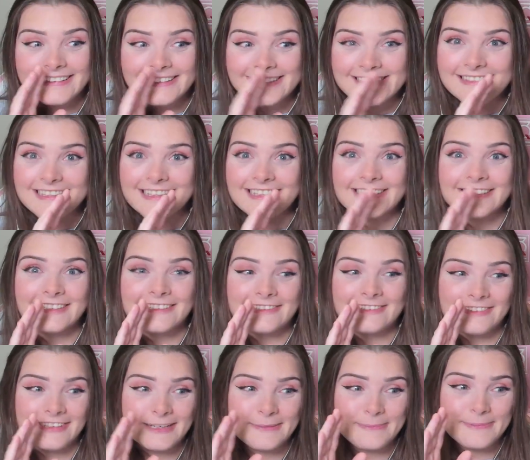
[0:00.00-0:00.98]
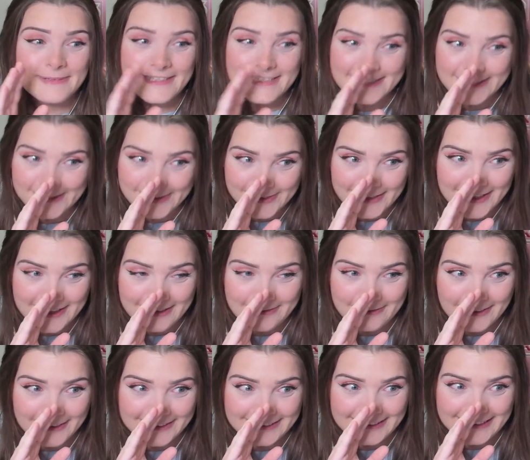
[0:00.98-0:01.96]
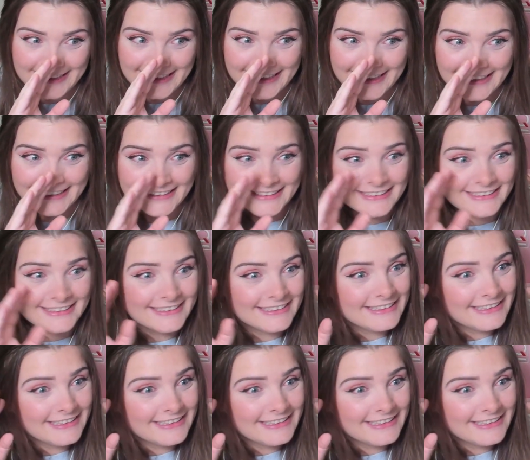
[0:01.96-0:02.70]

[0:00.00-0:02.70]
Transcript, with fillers: That's like the creepiest looking one yet.